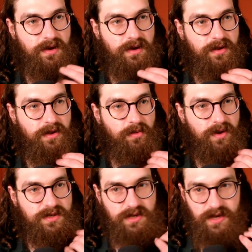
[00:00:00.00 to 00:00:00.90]
Another
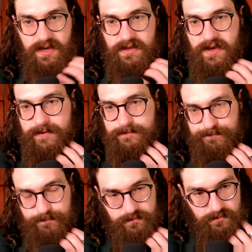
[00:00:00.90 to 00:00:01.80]
one is Linkding.
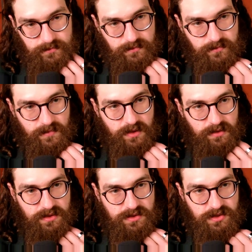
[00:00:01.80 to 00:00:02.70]

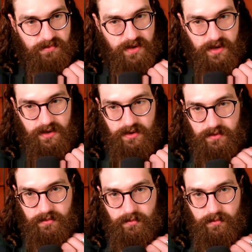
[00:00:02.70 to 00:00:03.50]
This is my uh,